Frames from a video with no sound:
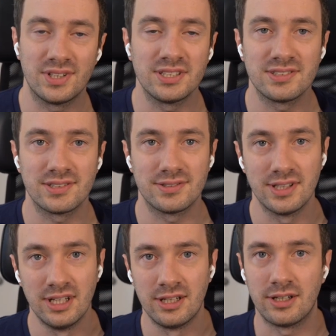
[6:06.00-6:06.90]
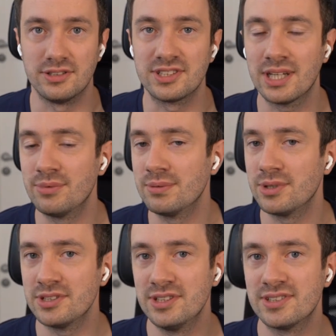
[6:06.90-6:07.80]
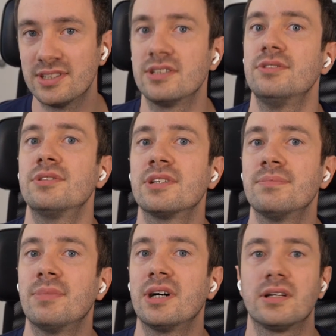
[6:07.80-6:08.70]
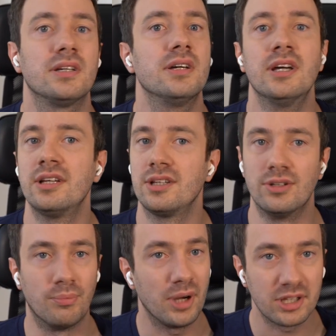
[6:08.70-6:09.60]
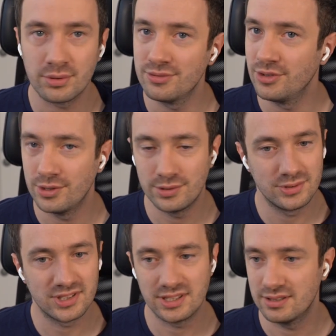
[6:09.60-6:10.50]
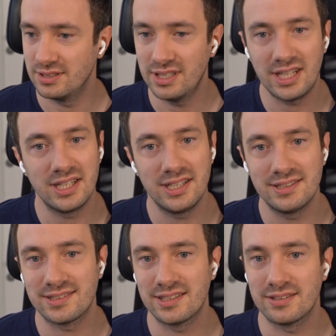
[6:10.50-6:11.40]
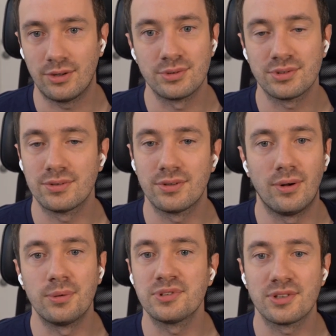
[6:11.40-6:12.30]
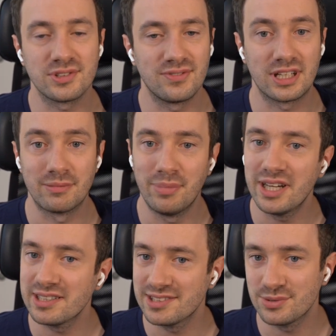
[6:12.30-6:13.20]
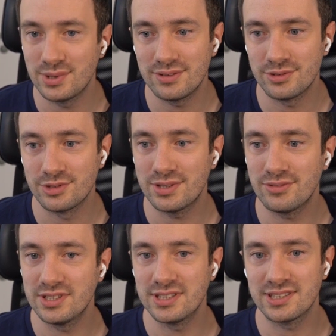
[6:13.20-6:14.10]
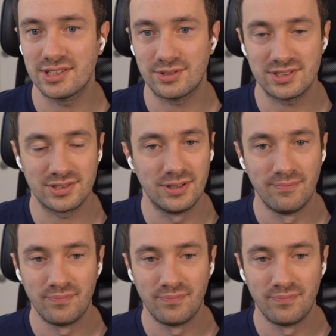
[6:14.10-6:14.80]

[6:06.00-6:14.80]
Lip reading: lenses on these camera bodies, and then you can buy, microphones and lights and also all sorts of like bags as well for traveling, etc. So